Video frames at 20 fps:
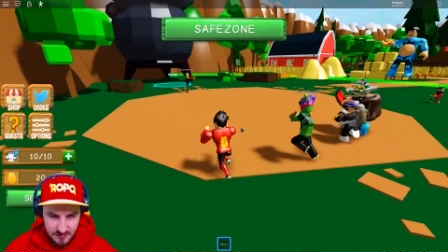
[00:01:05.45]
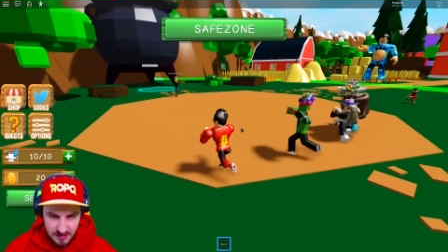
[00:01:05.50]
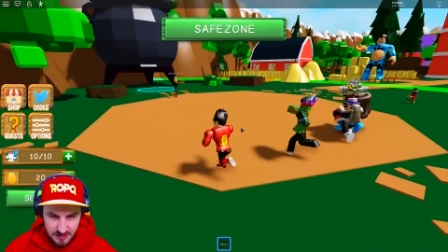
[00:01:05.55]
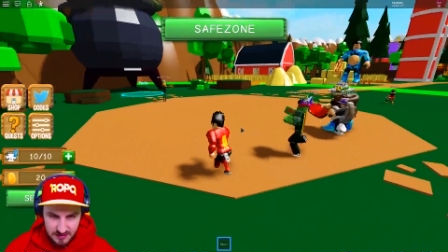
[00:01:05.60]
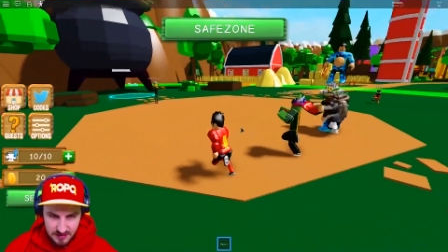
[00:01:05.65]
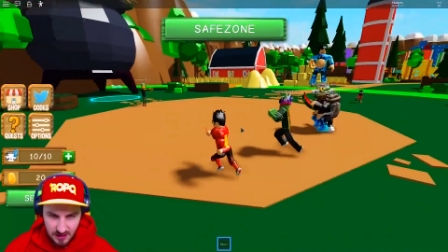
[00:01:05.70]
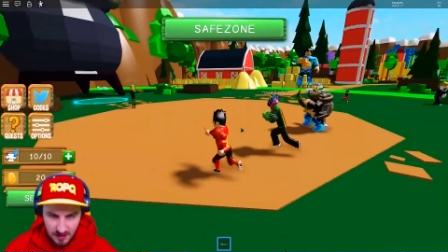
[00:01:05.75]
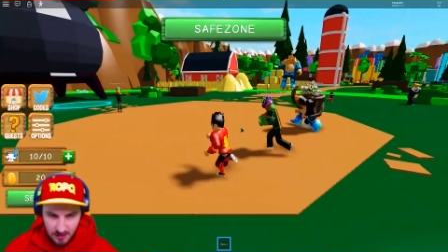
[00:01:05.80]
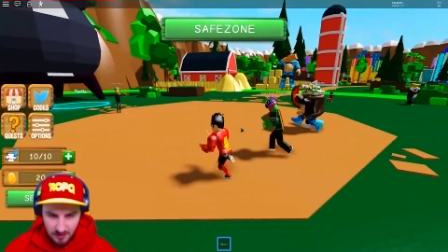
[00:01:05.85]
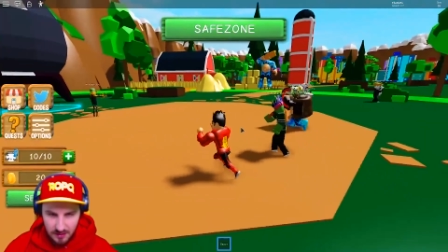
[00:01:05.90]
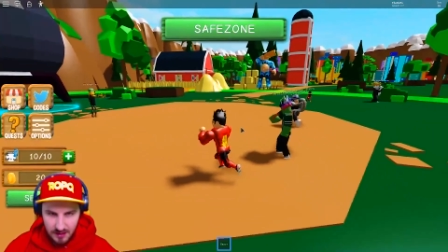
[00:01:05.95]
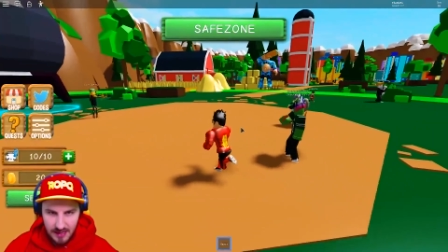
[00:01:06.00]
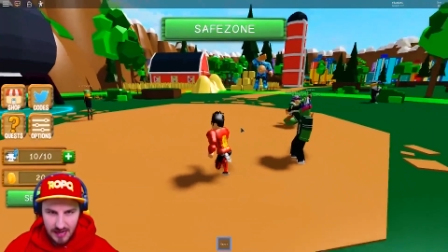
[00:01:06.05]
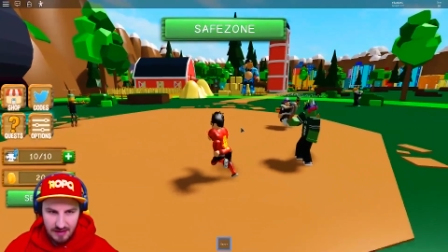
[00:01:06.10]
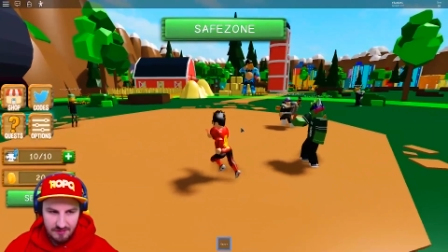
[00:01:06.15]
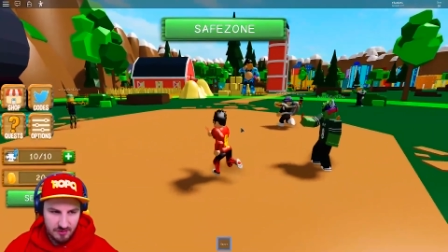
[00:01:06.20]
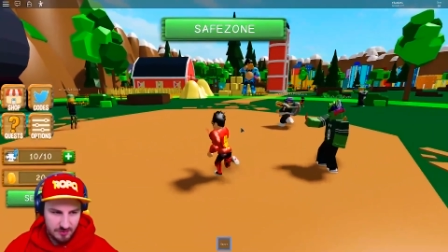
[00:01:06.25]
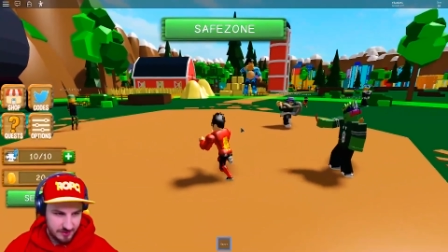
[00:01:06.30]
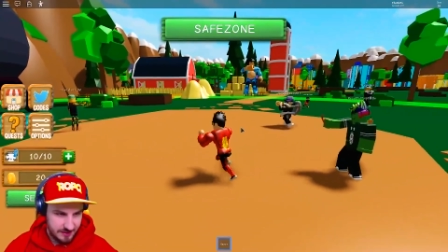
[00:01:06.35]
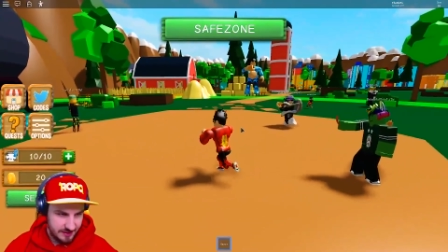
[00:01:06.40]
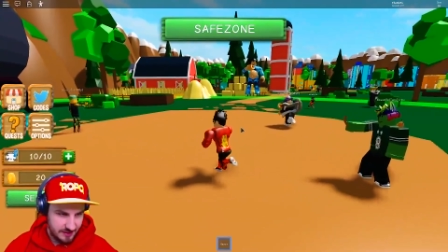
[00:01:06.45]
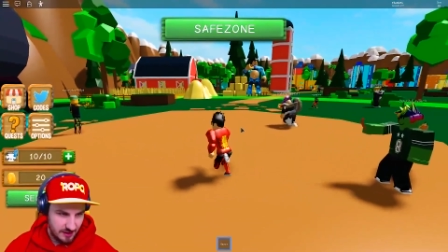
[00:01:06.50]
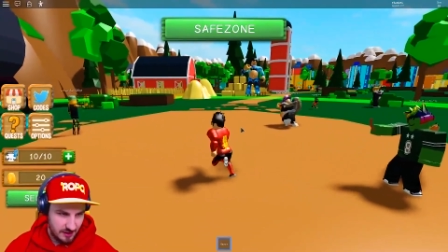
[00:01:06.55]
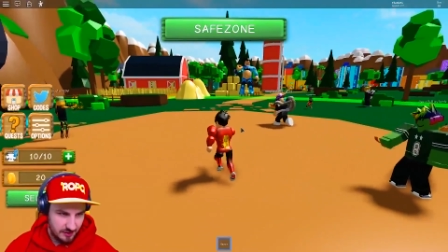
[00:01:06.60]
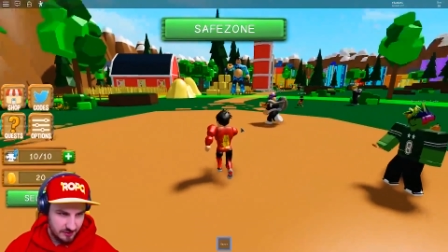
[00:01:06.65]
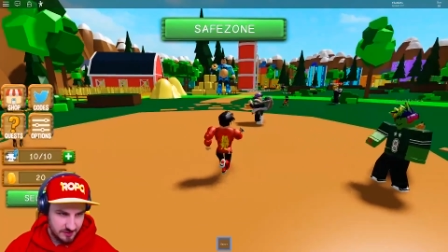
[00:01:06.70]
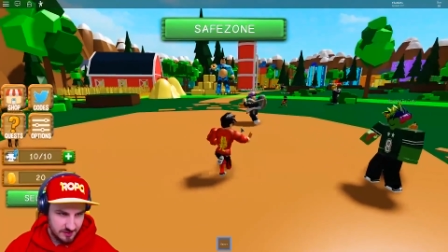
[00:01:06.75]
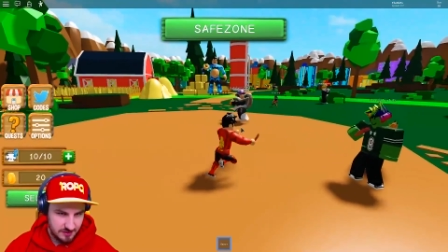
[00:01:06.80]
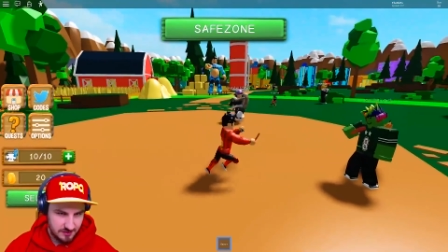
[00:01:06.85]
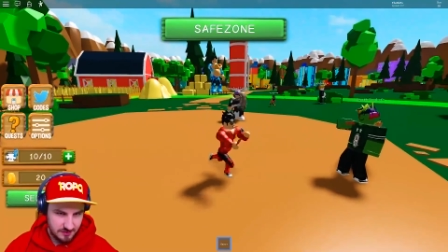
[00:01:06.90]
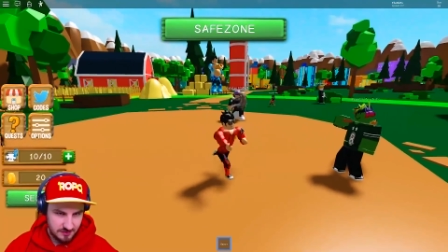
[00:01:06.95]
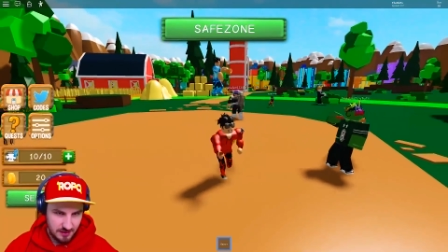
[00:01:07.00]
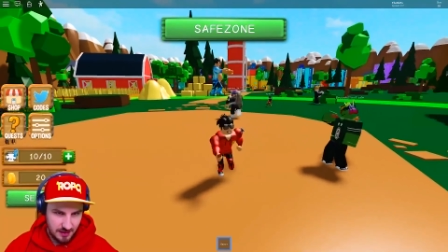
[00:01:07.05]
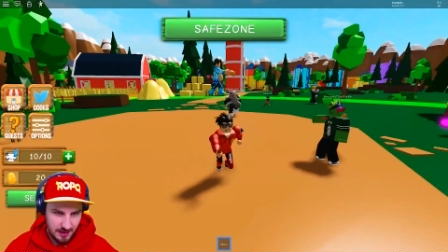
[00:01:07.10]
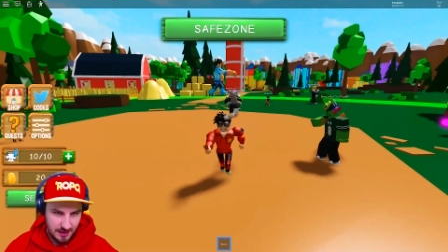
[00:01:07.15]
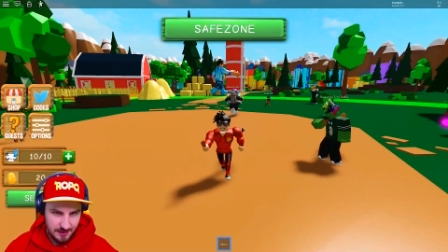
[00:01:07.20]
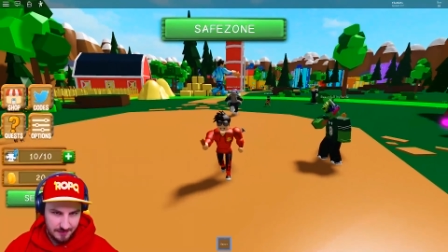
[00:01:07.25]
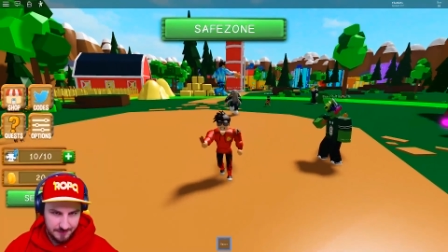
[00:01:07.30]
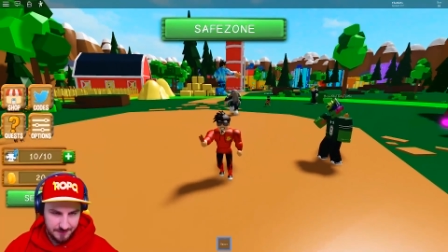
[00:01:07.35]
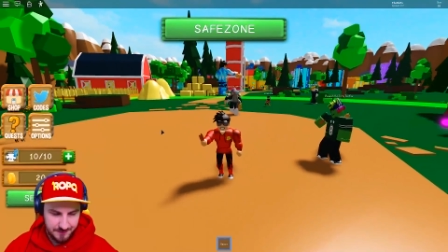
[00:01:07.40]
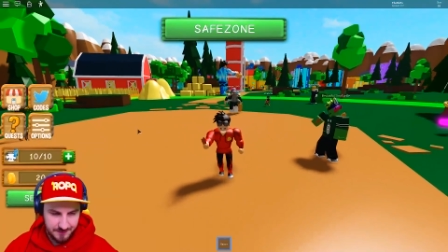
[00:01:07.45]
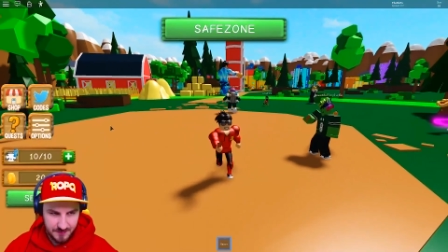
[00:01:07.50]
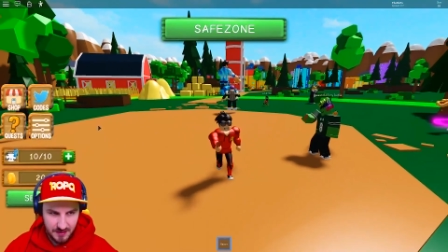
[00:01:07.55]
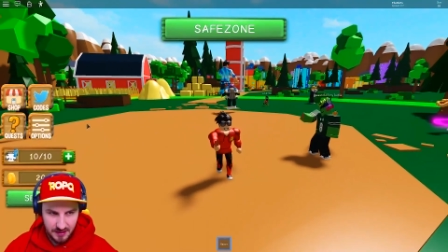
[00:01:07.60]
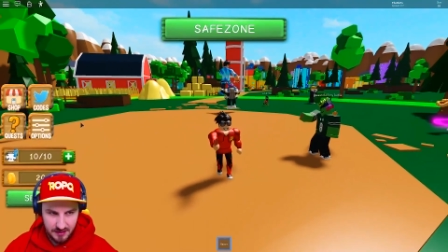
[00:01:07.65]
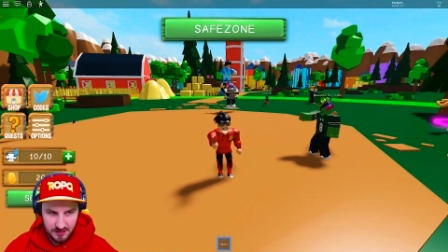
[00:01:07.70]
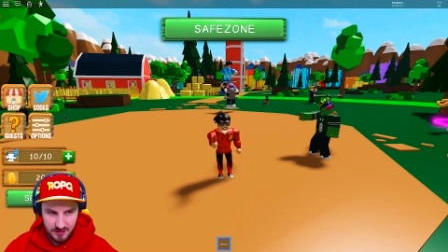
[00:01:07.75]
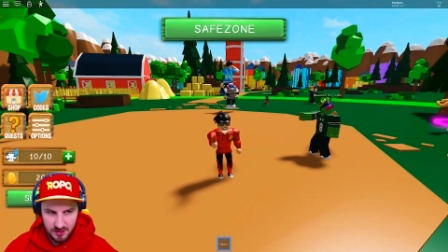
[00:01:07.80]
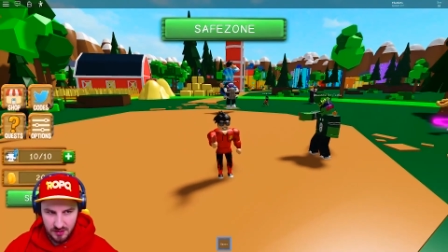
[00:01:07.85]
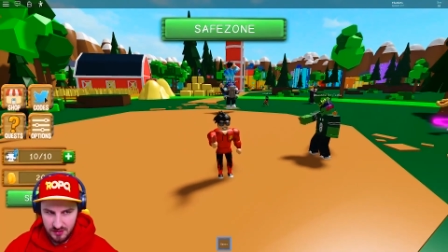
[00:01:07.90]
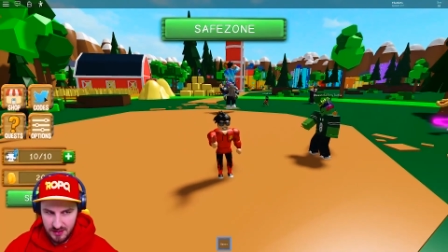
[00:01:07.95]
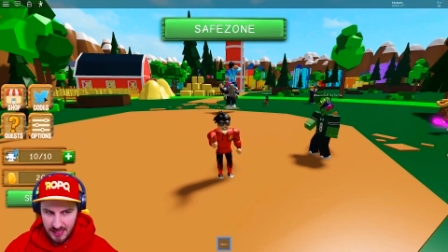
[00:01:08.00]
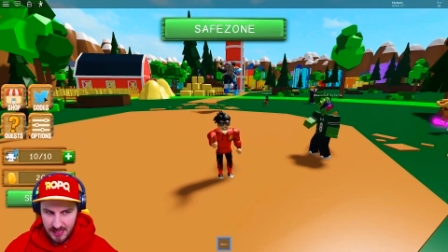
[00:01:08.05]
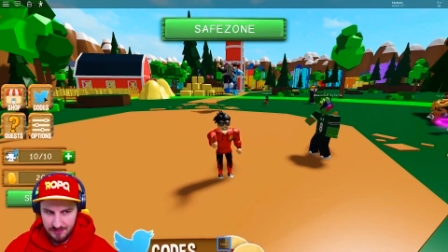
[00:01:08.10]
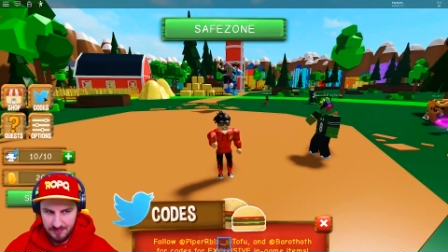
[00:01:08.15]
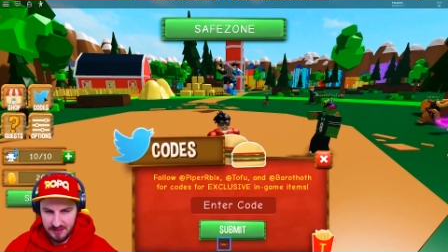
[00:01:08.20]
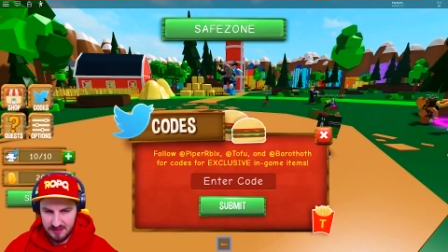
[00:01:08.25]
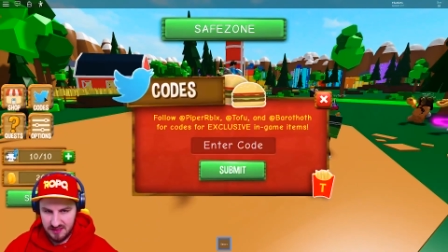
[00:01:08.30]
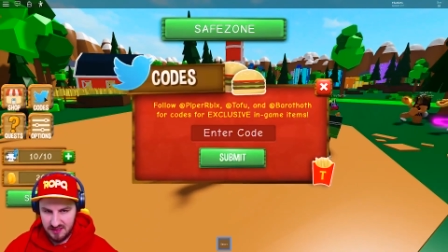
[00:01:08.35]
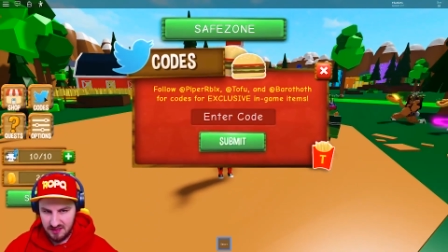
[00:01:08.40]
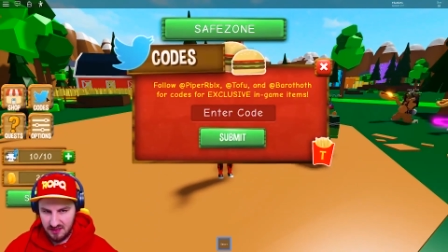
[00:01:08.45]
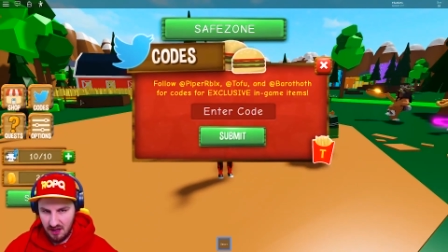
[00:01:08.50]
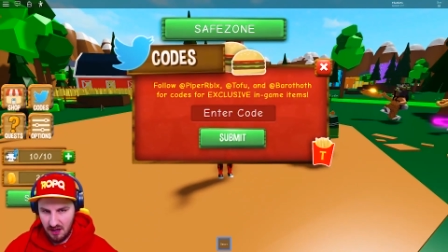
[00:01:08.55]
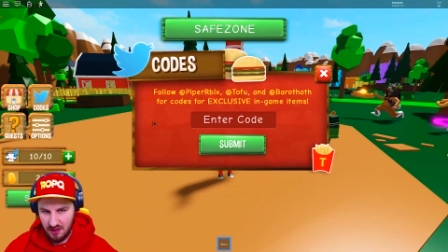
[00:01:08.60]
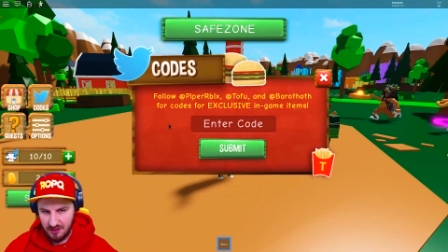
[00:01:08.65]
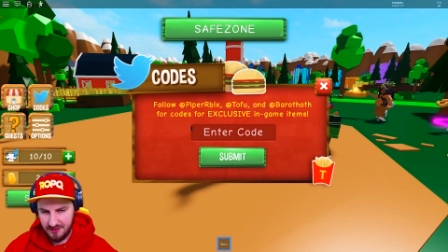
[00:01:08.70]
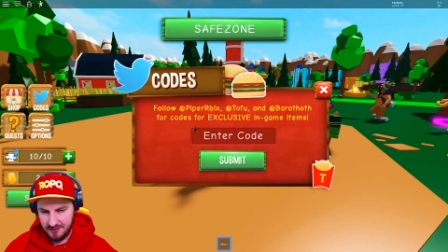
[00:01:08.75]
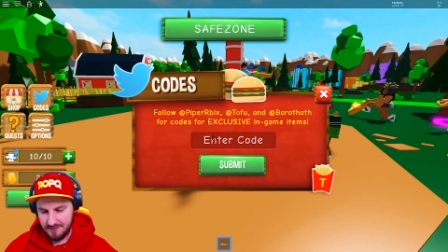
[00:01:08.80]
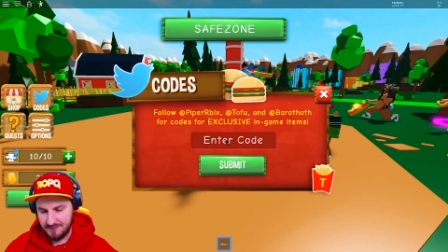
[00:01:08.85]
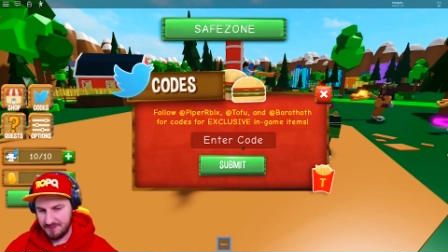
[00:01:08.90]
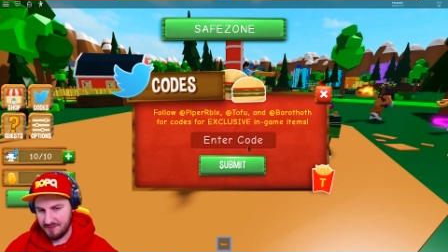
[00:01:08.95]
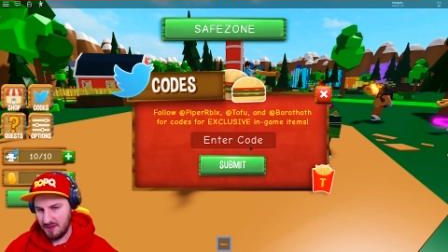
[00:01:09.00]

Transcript: Oh. So everybody knows, um, yeah, your name is Scott.